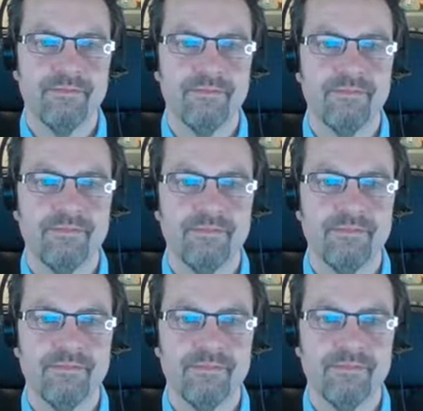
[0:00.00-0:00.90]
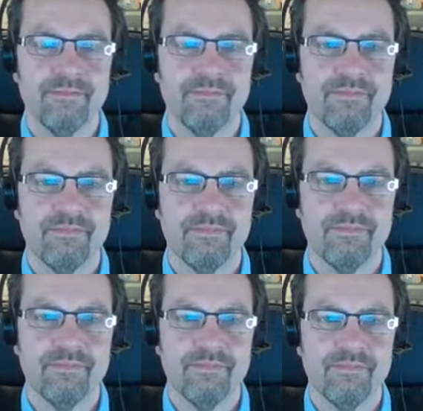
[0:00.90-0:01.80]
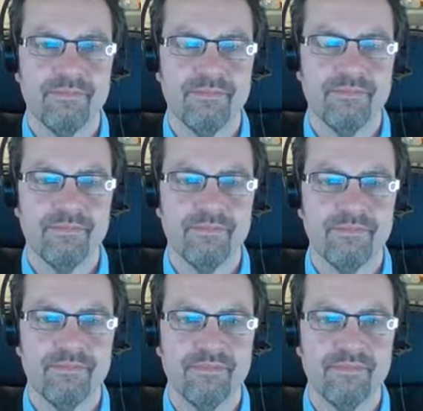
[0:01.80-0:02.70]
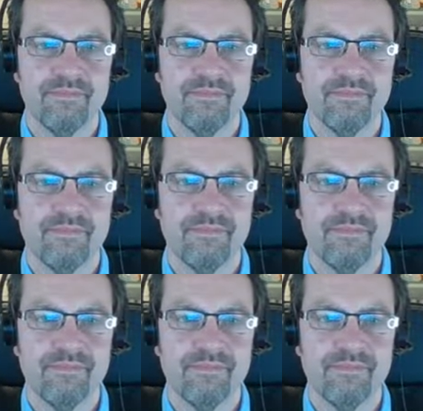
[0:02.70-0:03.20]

(silent)